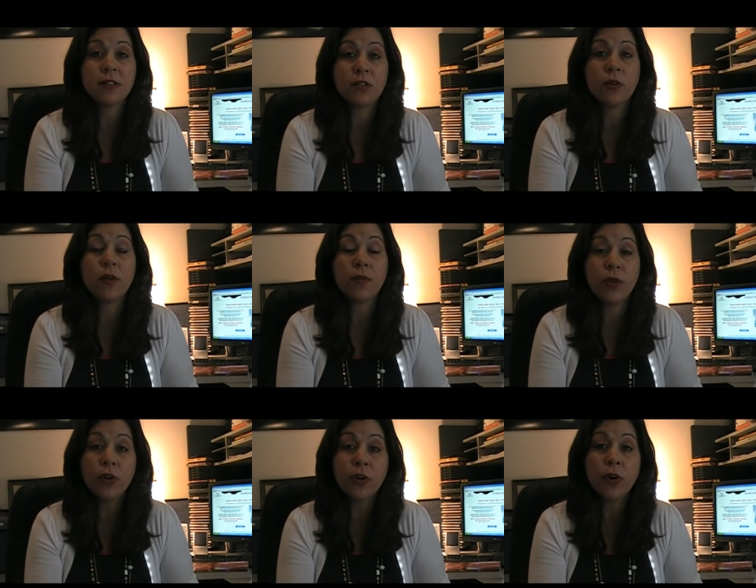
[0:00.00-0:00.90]
to a
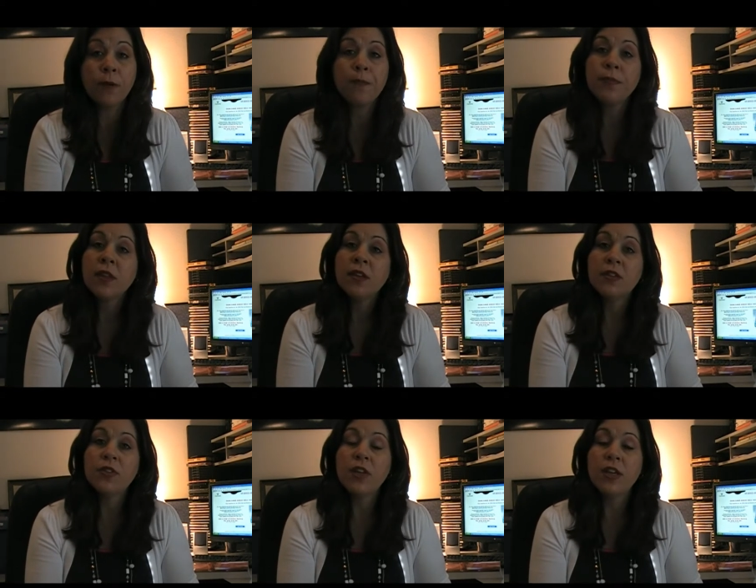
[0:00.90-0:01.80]
computer
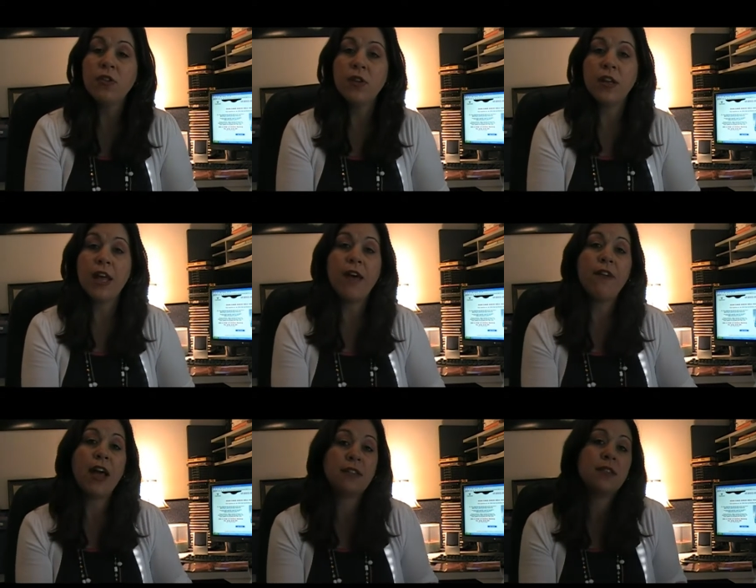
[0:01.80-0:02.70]
so that you can have
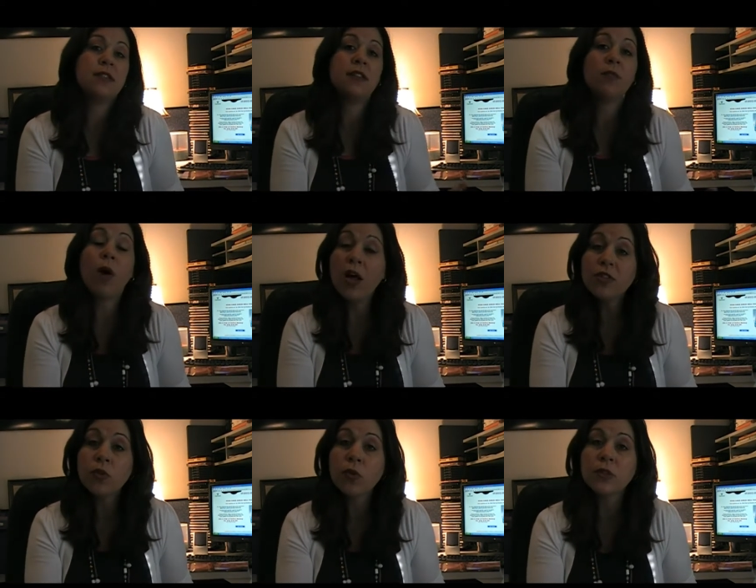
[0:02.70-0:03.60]
access to the
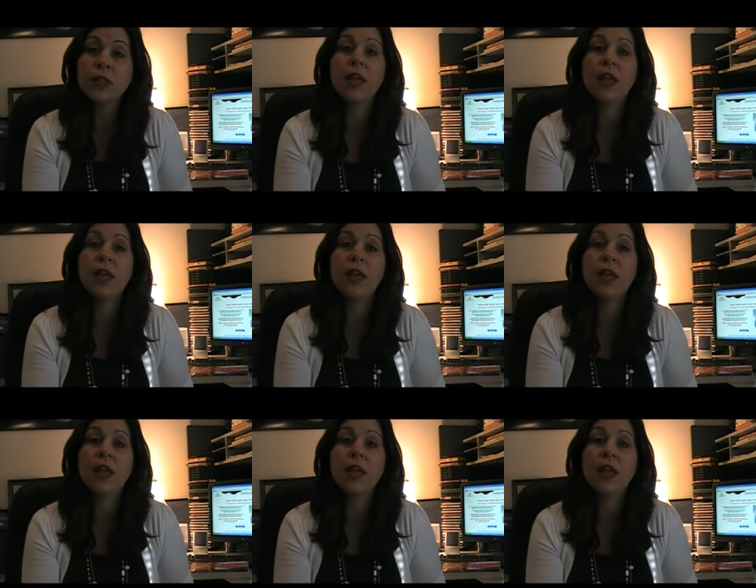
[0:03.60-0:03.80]
modules